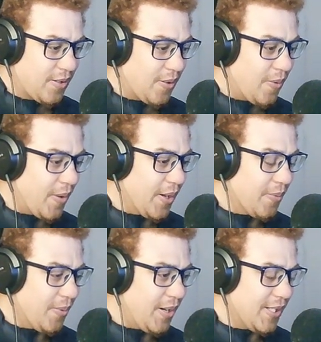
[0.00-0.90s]
Wait,
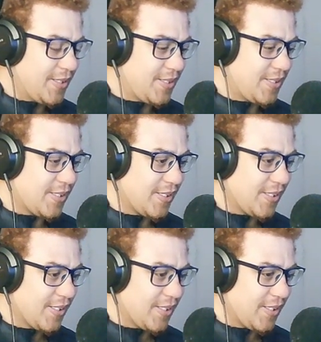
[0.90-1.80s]
what?
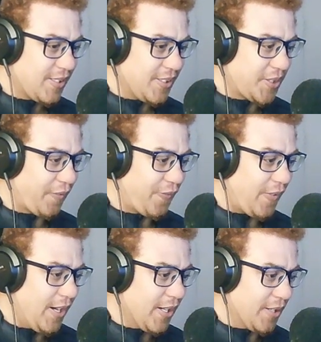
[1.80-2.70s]
Is she
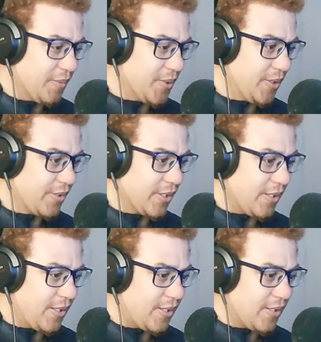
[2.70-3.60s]
finally moving
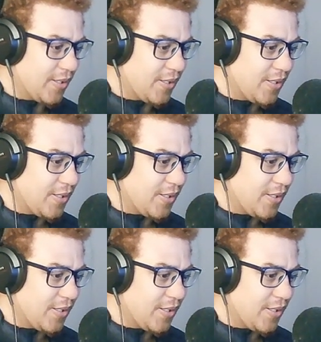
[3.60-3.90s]
around?